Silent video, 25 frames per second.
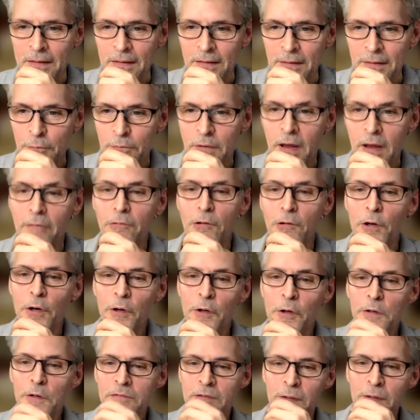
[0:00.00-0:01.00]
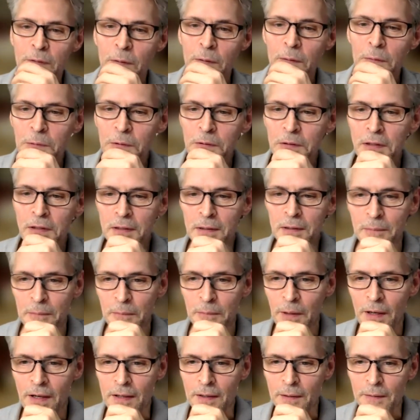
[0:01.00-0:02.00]
You've never heard of it? Oh, good.
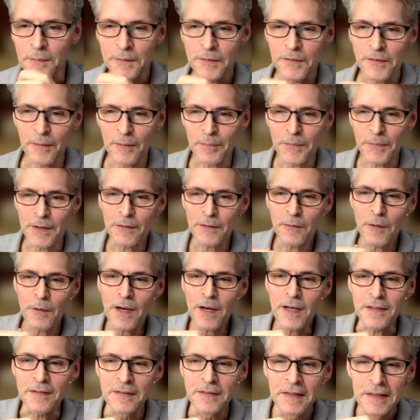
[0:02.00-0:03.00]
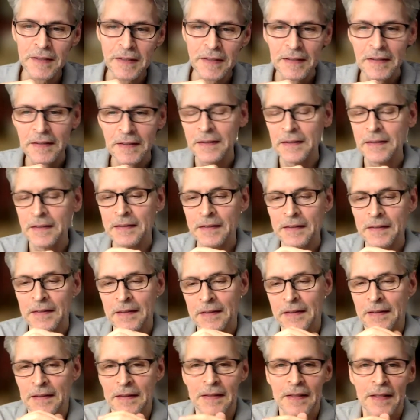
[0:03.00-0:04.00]
Wow, something great.
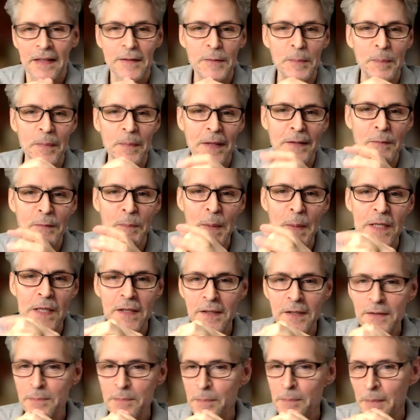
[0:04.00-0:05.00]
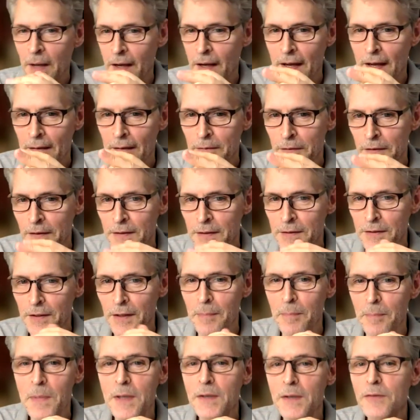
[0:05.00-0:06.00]
That's because I have such a
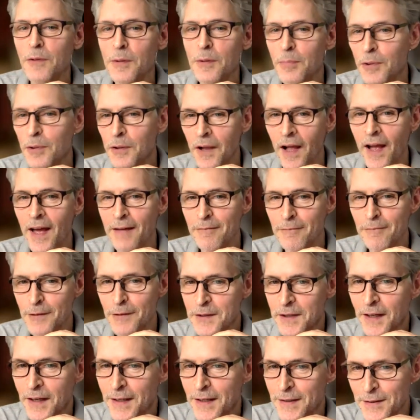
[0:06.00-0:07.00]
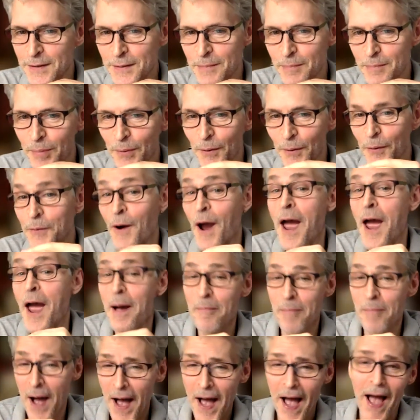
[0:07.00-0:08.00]
miserable advertising
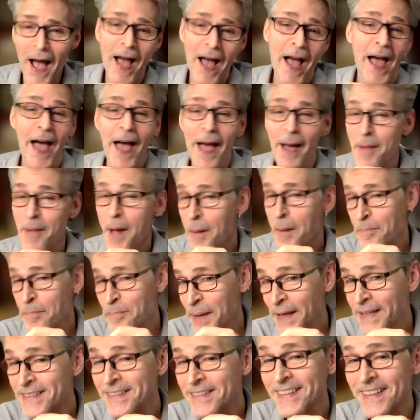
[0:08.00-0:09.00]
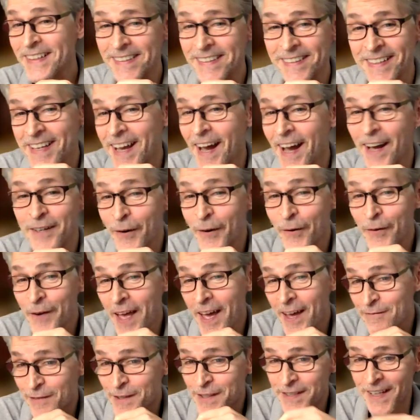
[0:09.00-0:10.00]
program. Basically, I don't
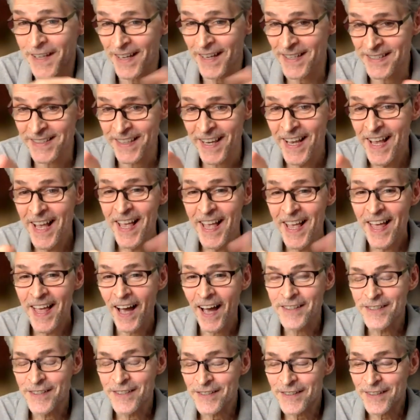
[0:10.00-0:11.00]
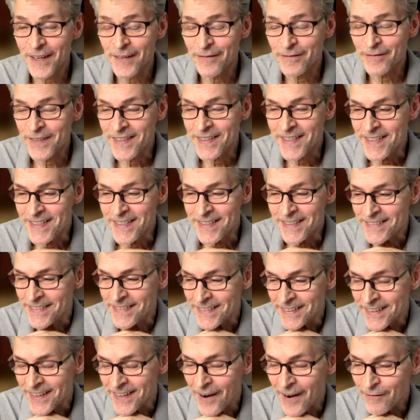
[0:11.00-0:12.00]
advertise. I just come to these
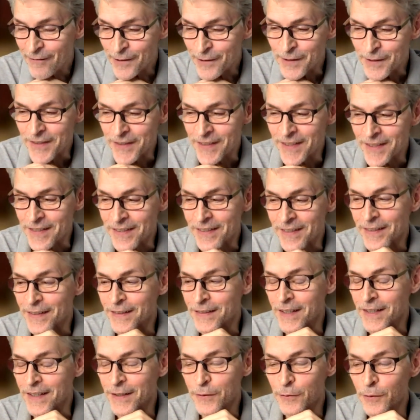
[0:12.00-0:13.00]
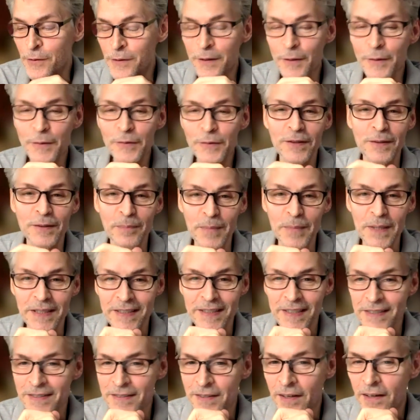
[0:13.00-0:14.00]
conferences and introduce it
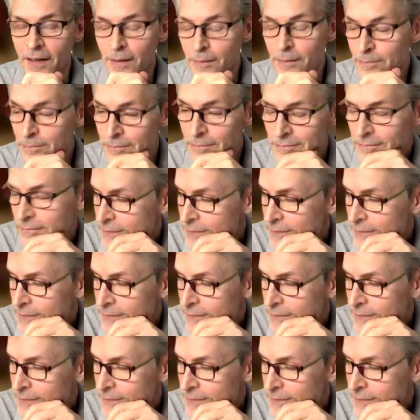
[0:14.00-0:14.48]
because I'm